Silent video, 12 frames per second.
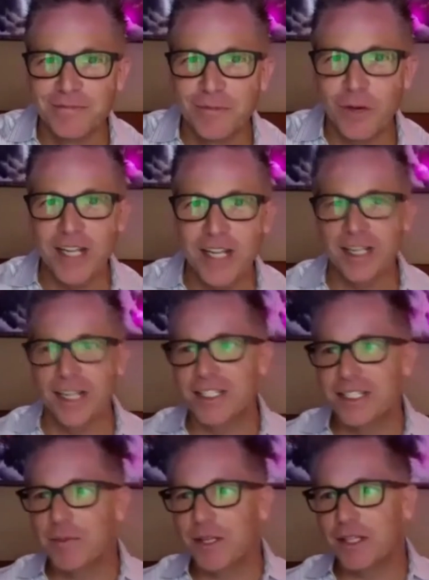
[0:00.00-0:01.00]
right? And
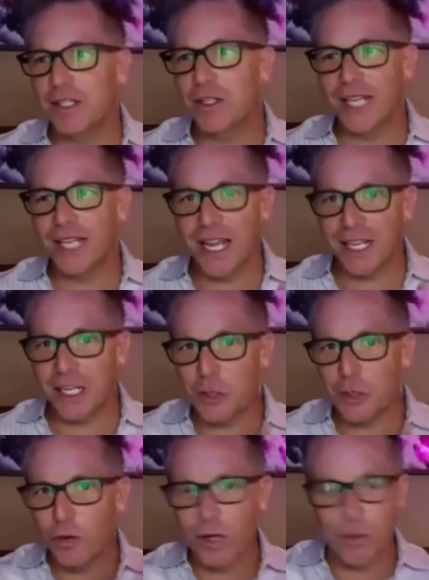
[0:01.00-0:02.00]
typically you can't get to
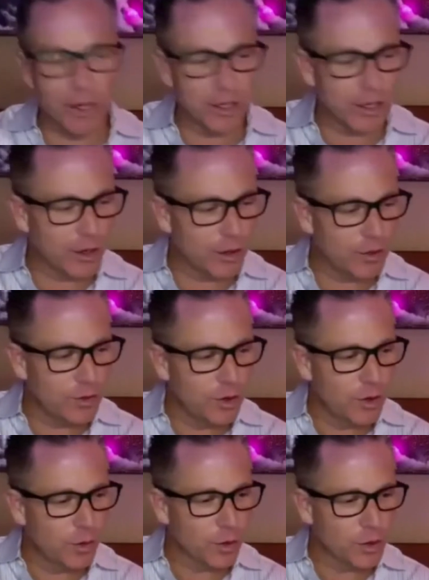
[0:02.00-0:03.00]
where you want to go
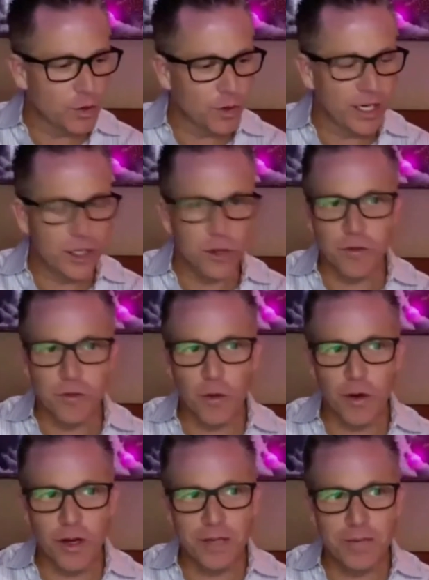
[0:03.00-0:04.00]
while trying to
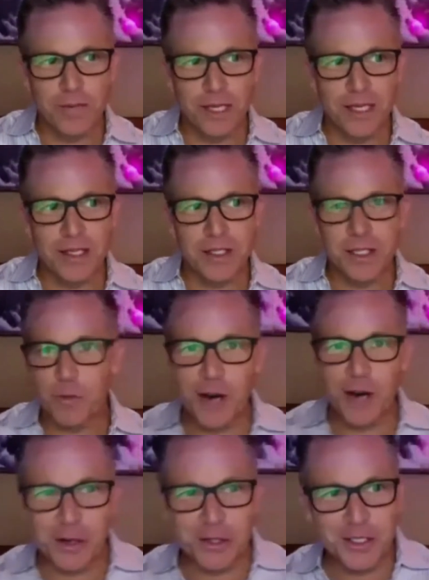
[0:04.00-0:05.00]
avoid being somewhere
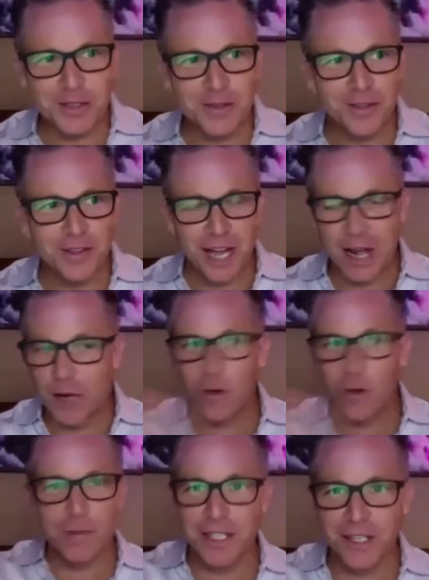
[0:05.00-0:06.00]
else. Hey, I don't
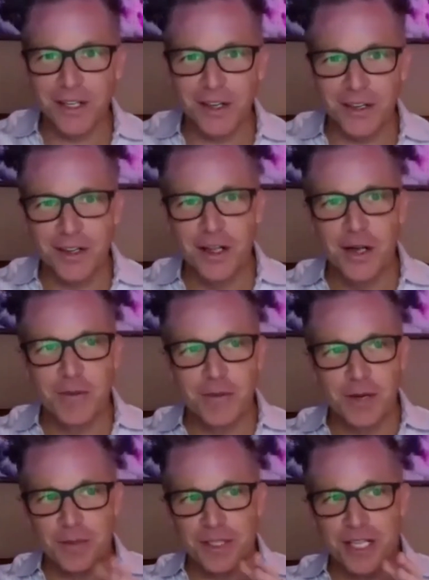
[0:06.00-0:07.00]
want to be here,
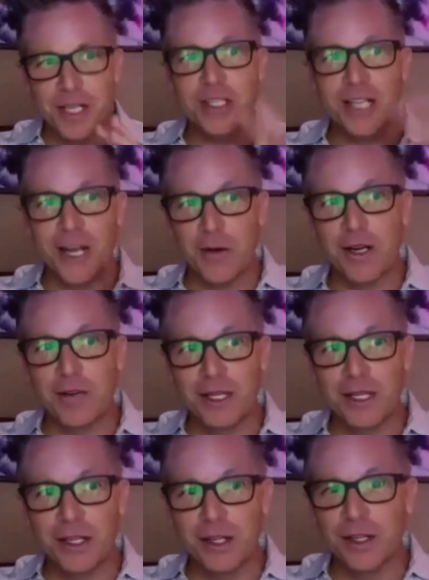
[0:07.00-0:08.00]
but potentially I want to be
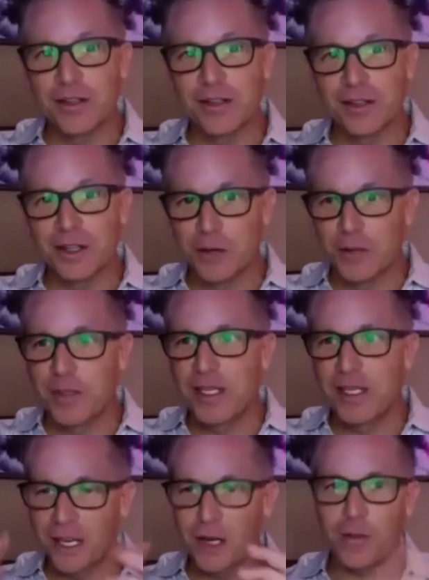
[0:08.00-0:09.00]
here. You with
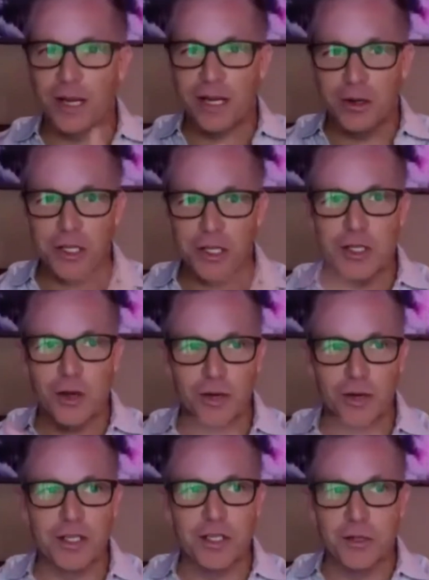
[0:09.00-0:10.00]
me? And all my energy is going
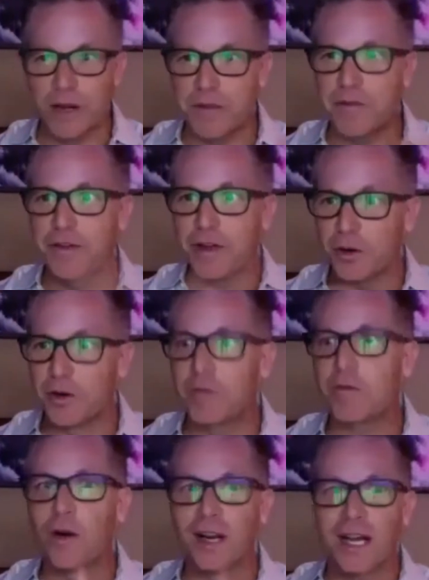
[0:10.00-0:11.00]
into my fear of
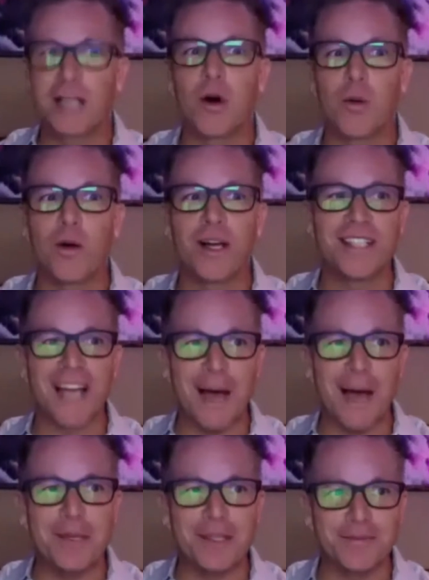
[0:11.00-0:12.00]
what I don't want to
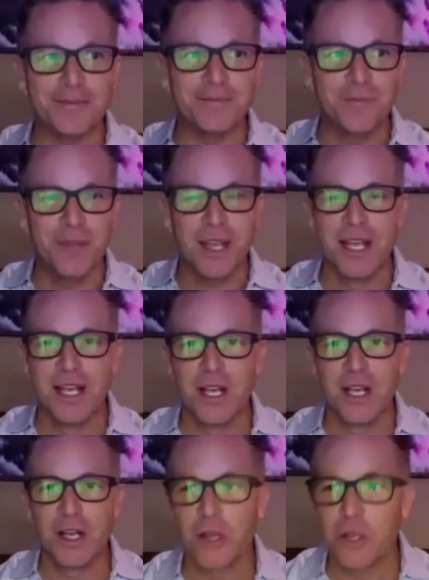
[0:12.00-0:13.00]
happen.
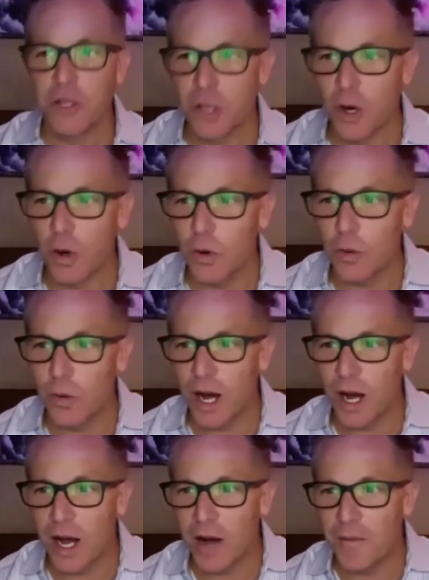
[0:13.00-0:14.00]
So
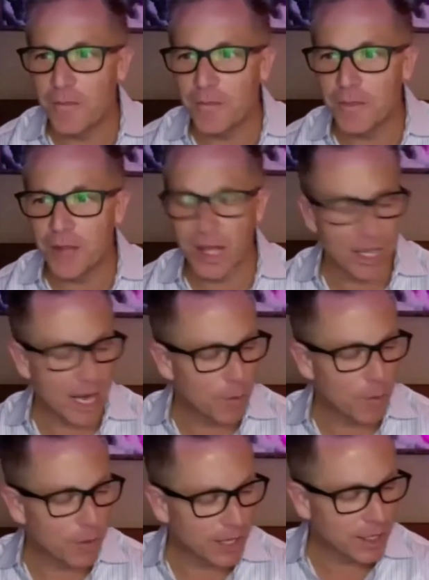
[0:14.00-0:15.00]

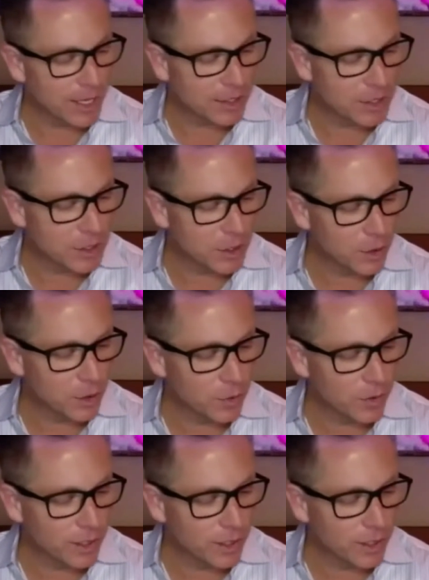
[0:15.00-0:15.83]
what I'd like to do